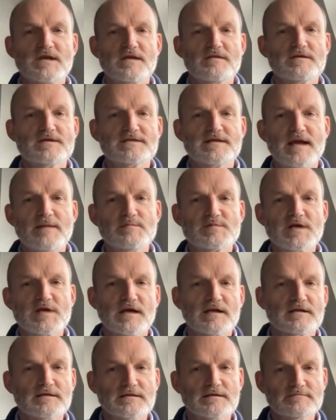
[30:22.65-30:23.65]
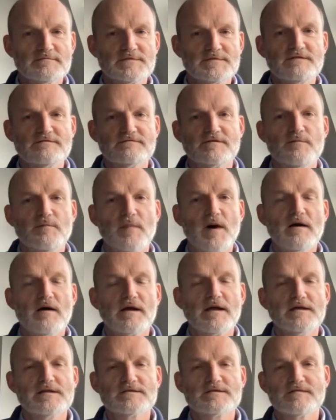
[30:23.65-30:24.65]
the same title, different
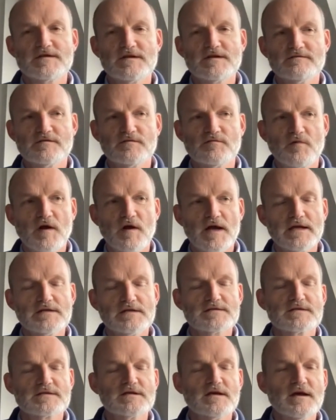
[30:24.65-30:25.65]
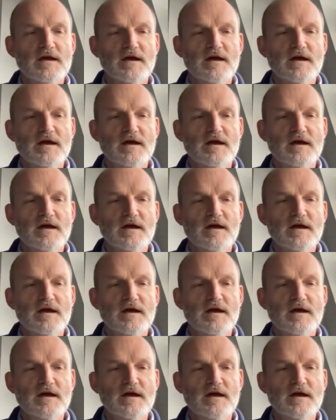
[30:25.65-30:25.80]
markets, different rights,